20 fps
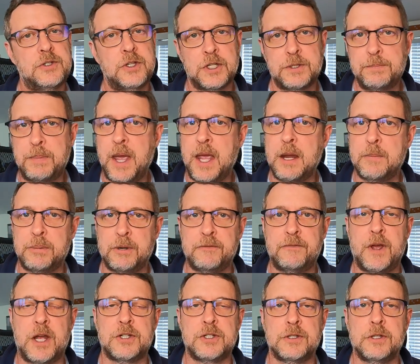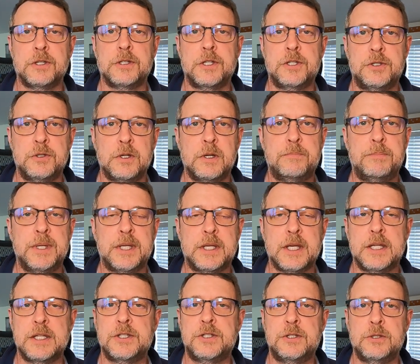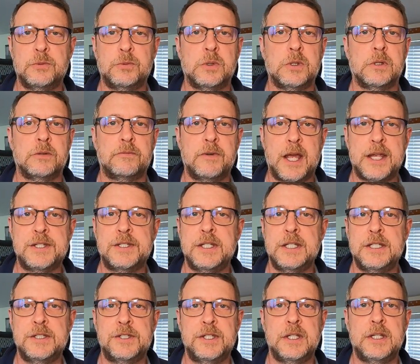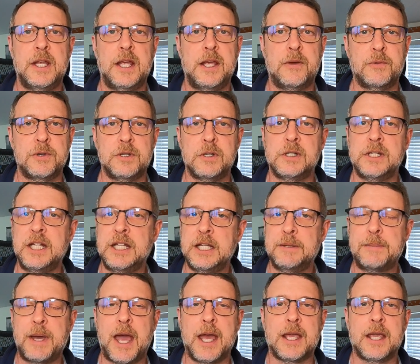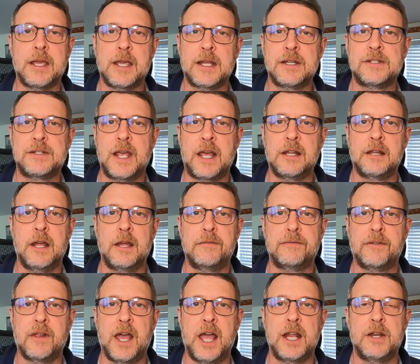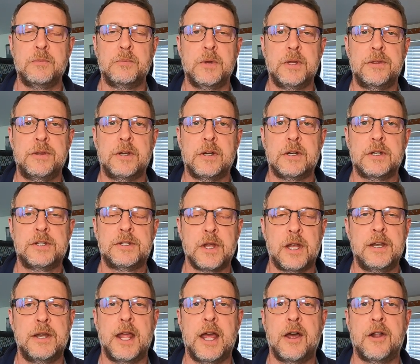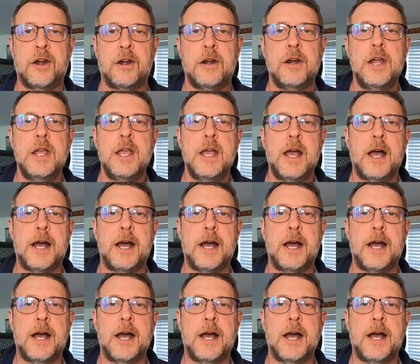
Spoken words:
just pay a professional to do it, because you will rest easy when you're leaning back against that lifeline with your sundowner.